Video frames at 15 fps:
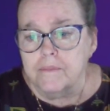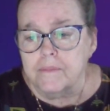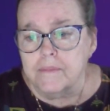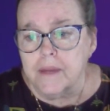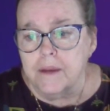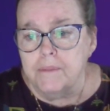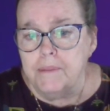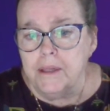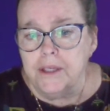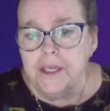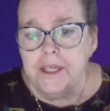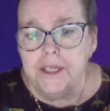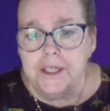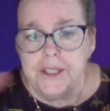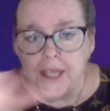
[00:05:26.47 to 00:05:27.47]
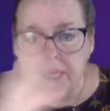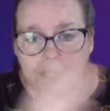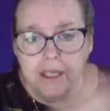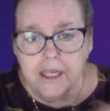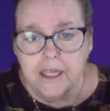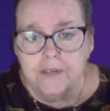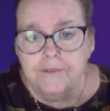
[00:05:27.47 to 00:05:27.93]
ability to take the
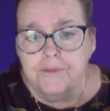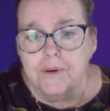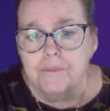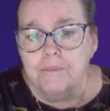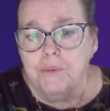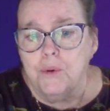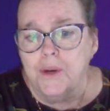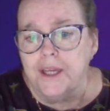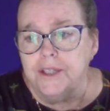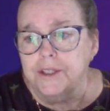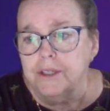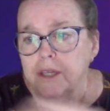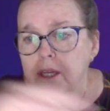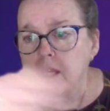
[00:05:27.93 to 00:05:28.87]
kid from point,